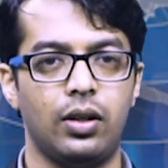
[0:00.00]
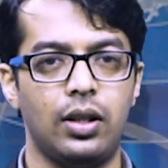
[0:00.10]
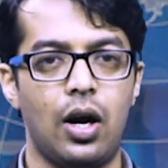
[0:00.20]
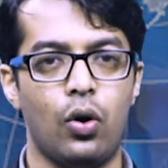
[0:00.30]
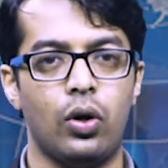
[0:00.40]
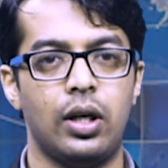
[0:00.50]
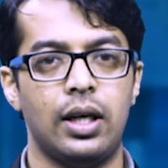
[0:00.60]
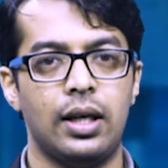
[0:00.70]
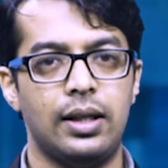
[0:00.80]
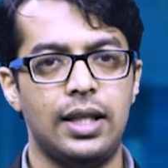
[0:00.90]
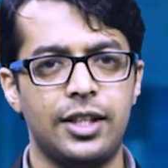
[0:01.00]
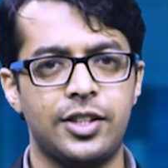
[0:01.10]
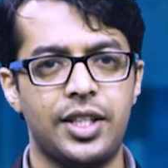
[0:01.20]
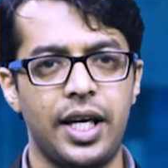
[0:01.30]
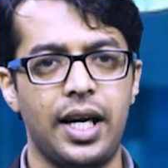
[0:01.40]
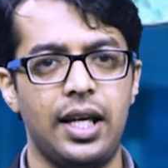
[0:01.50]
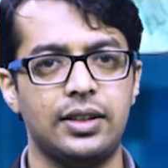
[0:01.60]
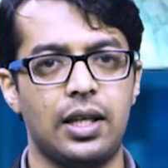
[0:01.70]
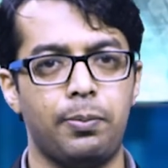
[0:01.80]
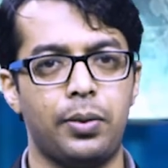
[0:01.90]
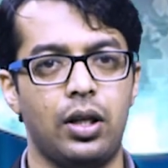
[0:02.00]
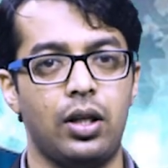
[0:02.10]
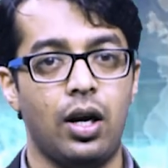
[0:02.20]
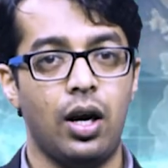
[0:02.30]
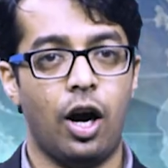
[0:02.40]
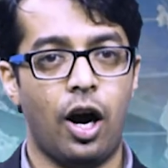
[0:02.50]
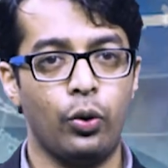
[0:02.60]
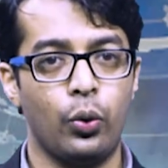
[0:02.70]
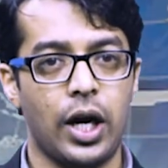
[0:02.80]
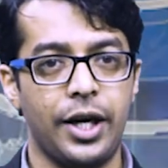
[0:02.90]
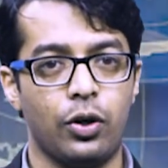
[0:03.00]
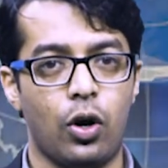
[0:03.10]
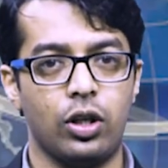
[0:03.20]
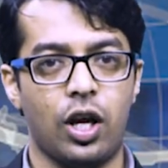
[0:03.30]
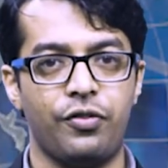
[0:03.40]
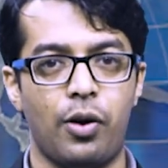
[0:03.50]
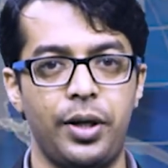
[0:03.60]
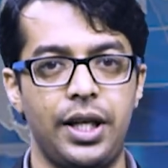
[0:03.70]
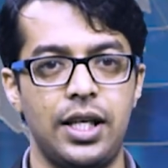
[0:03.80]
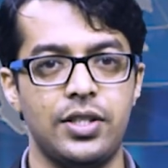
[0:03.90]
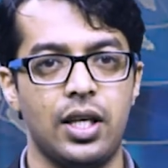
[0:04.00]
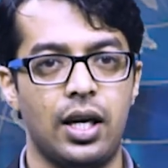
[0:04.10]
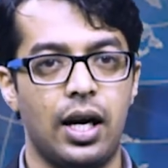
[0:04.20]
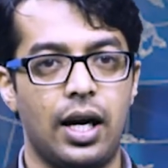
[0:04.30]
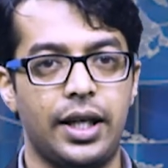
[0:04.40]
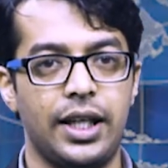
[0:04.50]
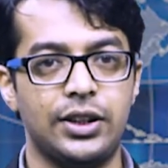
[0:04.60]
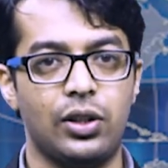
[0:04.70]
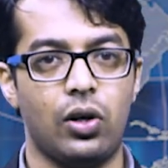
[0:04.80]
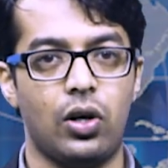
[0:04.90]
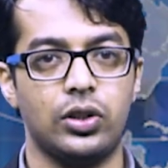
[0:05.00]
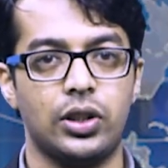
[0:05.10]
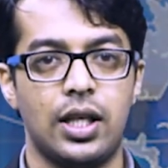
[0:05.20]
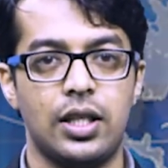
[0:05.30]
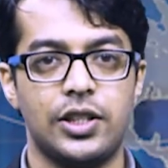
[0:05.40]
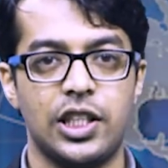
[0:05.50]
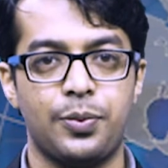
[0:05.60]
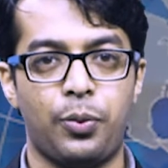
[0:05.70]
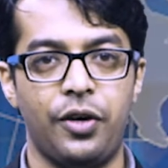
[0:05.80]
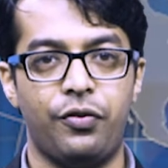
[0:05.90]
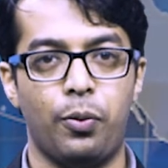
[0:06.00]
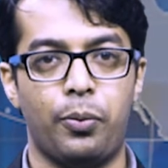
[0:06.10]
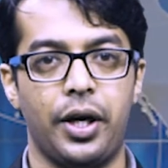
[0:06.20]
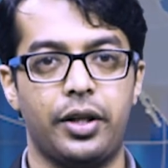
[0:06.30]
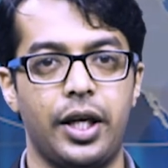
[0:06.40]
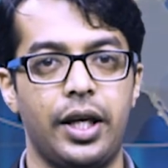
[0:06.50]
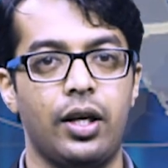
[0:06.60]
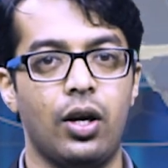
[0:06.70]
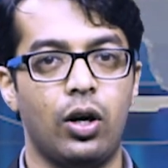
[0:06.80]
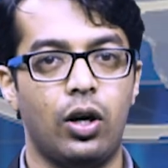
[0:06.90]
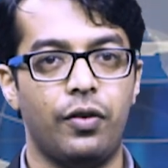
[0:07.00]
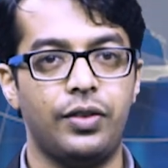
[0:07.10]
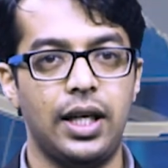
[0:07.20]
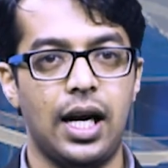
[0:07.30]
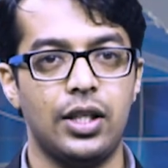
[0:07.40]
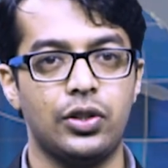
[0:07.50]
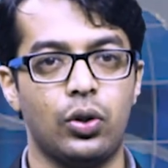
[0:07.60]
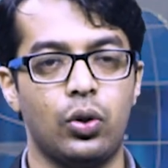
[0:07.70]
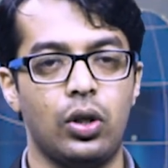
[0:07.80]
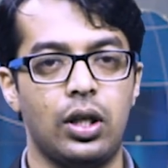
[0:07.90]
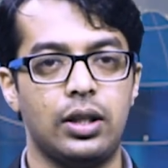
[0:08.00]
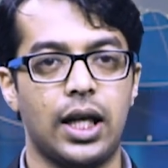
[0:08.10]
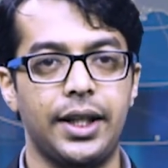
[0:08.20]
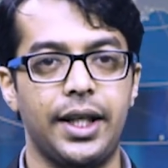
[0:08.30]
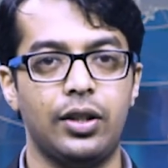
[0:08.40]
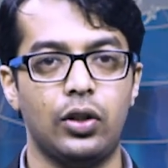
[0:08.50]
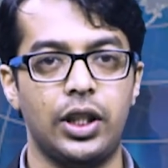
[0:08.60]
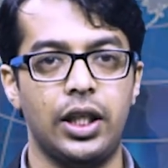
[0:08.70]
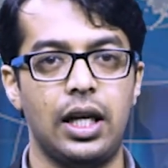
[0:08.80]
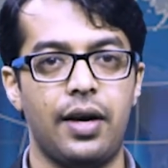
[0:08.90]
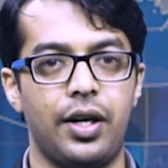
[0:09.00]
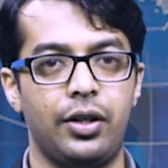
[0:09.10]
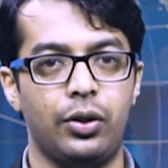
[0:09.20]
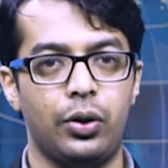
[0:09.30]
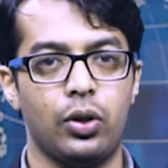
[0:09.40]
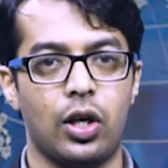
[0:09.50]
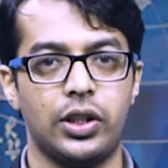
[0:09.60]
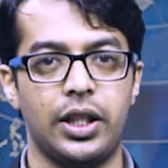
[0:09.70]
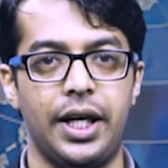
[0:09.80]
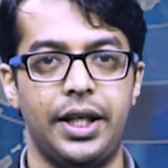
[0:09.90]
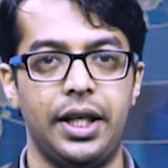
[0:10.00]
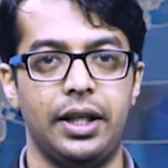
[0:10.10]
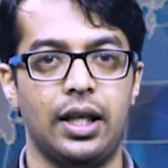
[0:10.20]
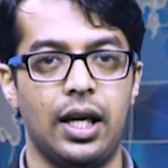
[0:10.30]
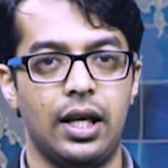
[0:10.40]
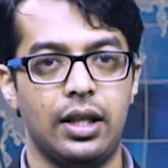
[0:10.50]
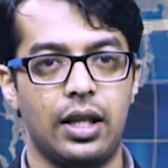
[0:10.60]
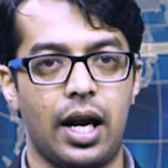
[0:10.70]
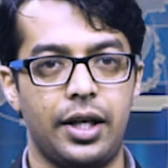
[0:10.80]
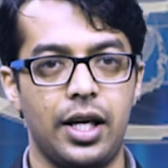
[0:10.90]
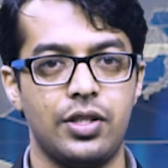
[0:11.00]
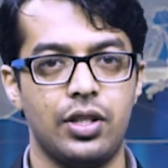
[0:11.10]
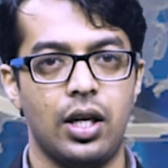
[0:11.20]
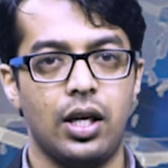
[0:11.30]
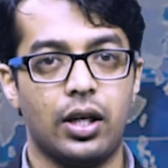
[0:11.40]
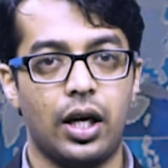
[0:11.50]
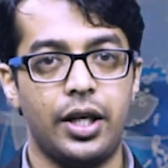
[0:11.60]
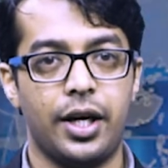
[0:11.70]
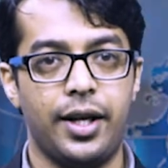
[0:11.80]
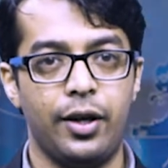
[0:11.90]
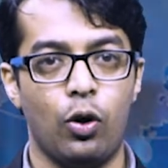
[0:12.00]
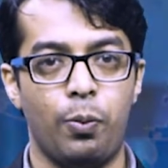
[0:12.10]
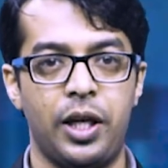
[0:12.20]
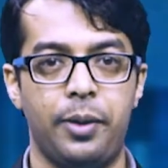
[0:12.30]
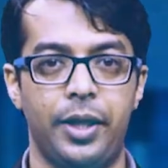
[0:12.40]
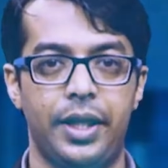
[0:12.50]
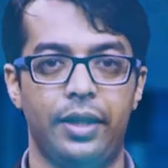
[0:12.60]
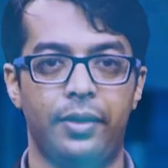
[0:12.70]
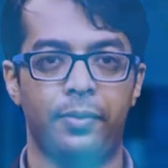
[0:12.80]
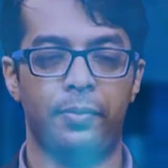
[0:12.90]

Now, let's take an example how to write non-conformities against clause 6.4.3 of the ISO 19011-2018, that is, conducting opening meeting.